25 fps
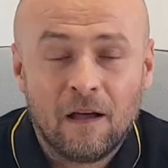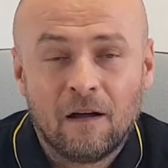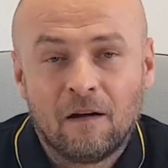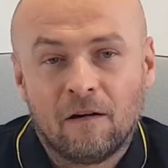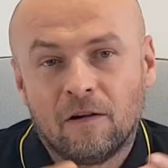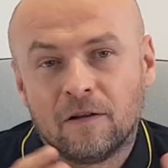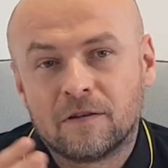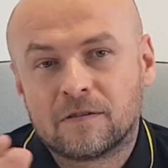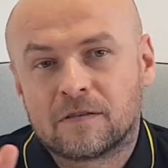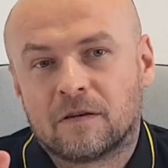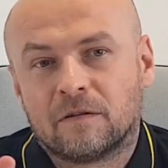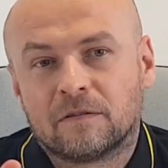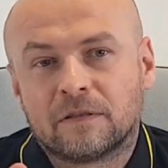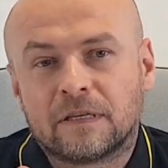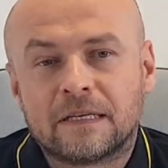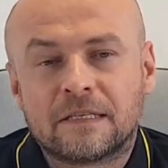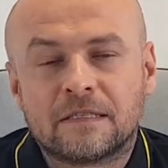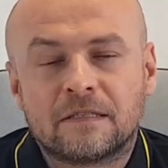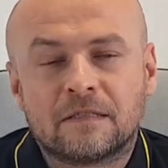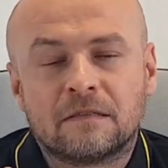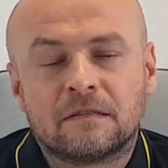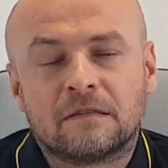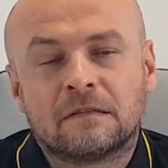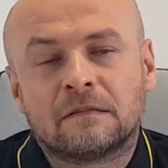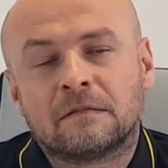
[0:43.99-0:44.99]
Also,
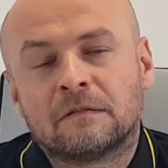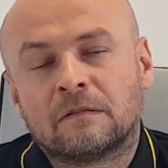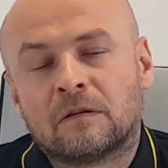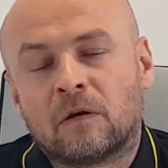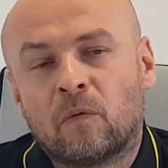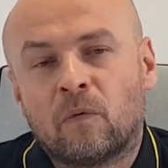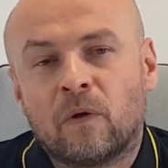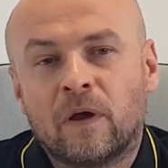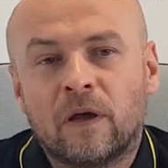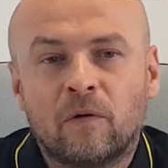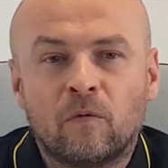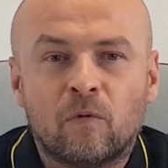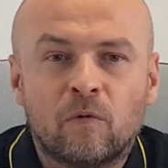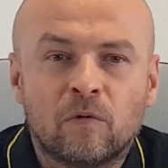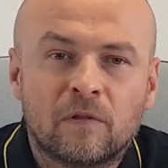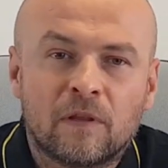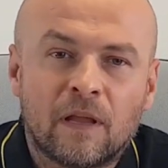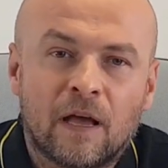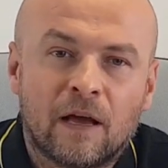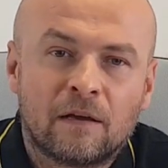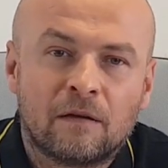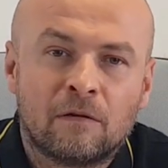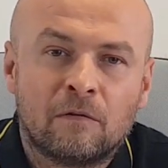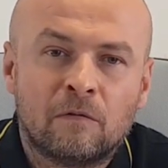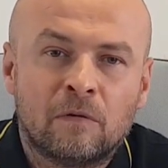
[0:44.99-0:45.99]
we
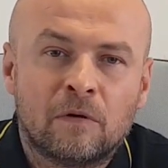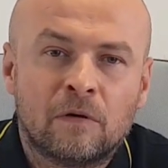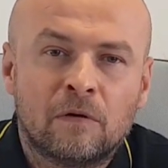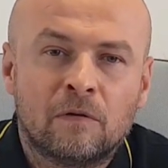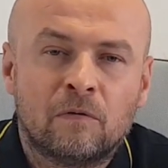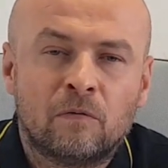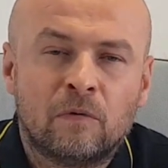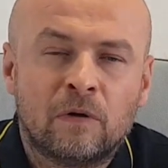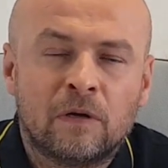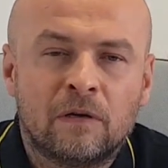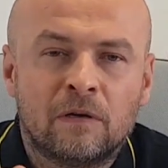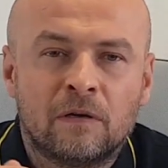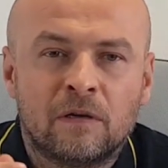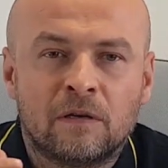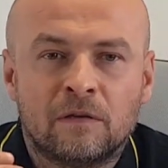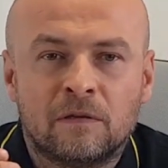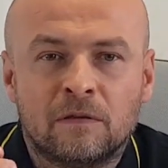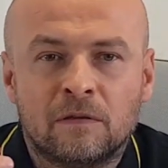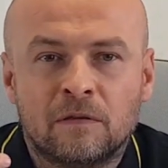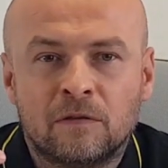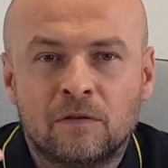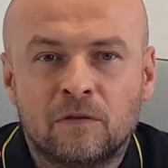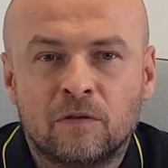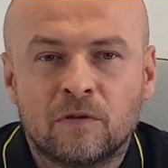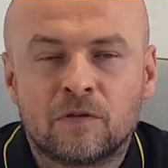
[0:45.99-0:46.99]

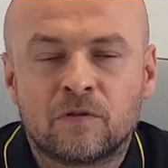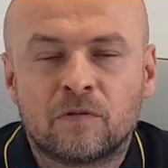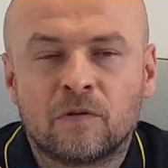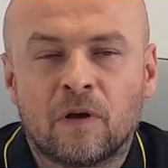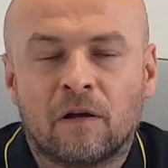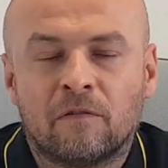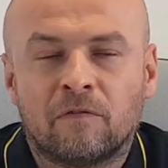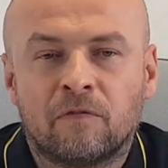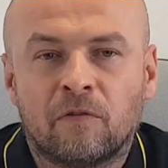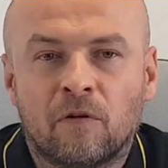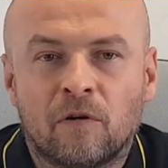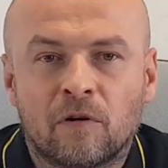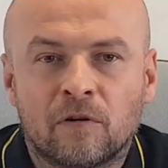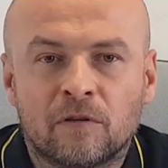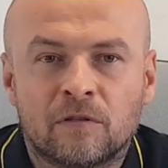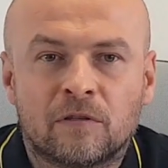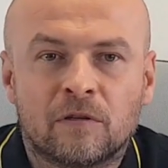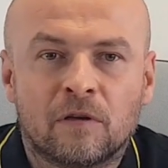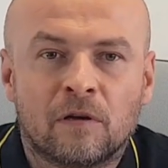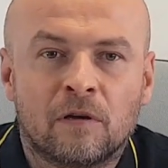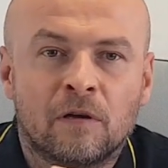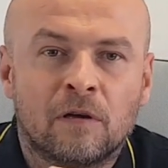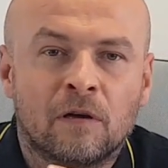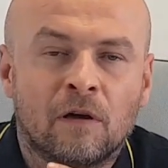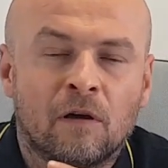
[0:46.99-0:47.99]
used to avoid
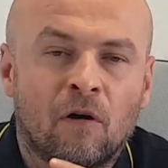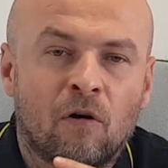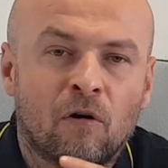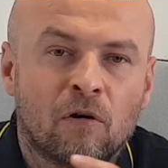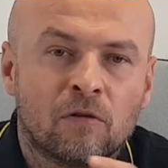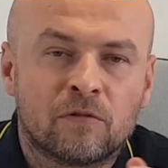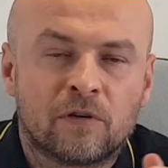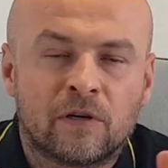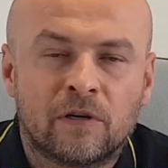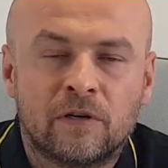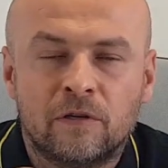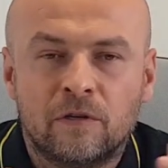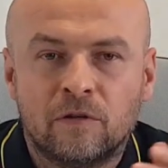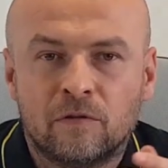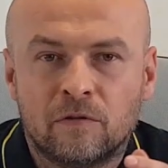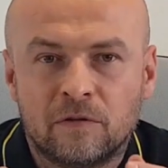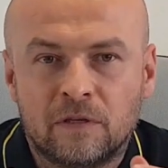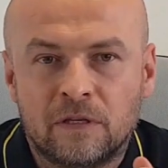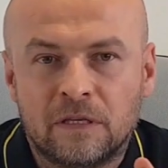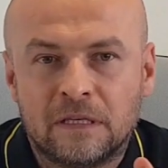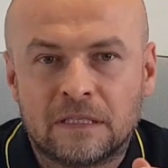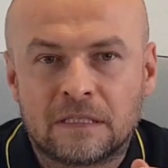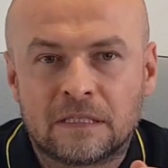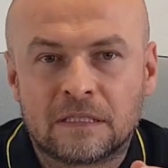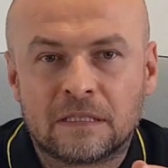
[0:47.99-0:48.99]
other
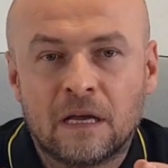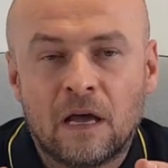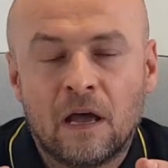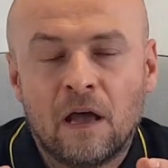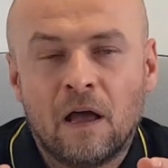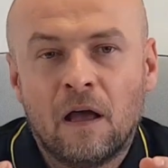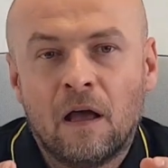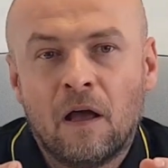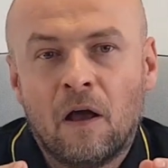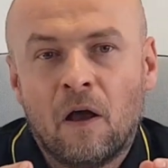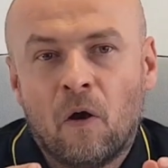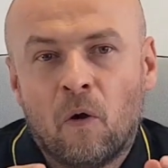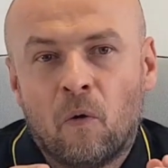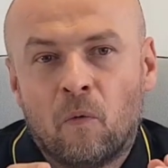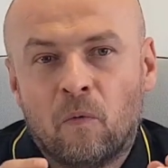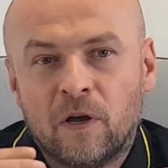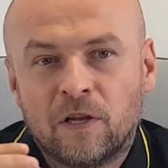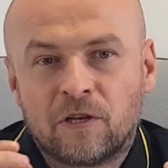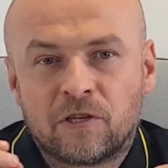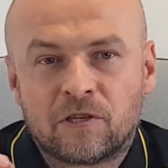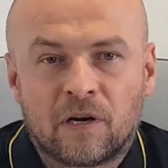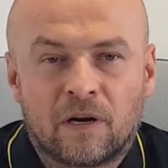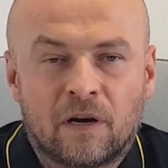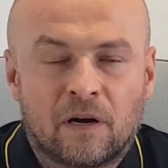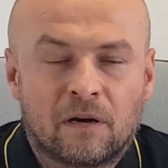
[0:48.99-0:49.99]
units
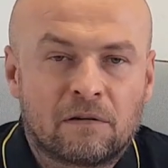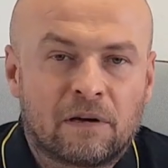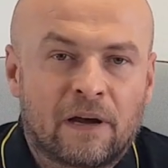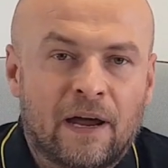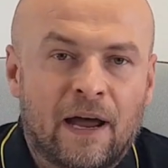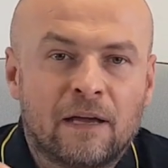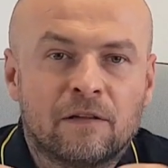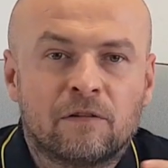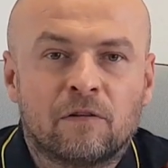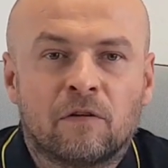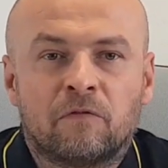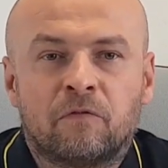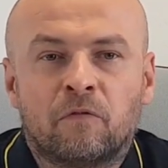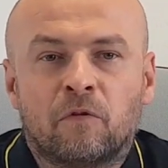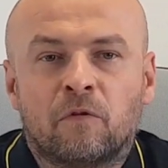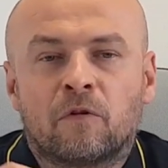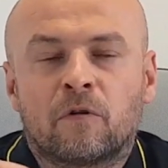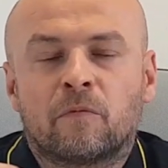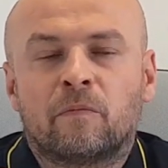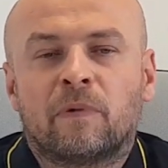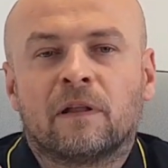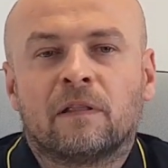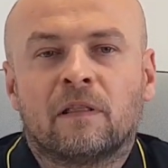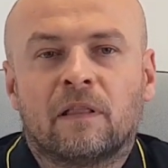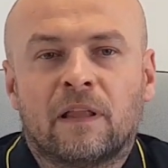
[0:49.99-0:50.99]
which are kind of
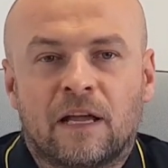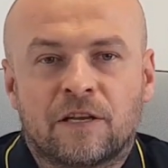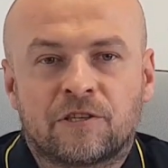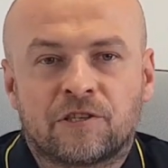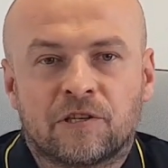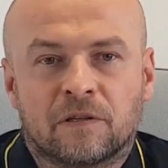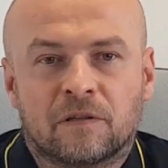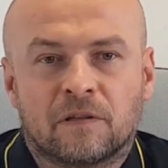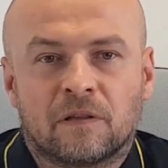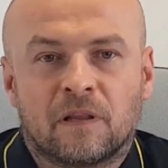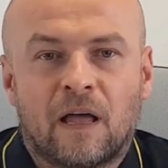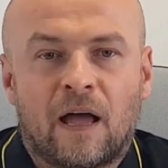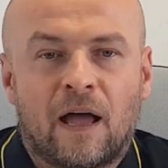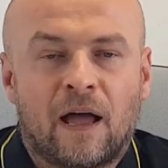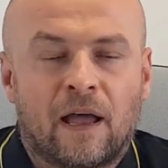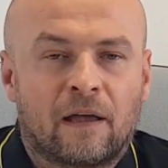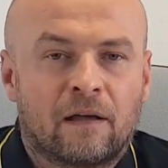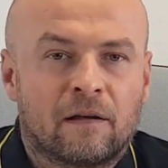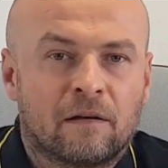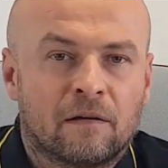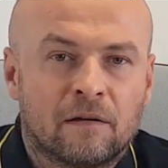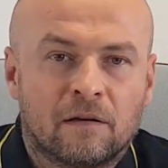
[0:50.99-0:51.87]
urban legend, like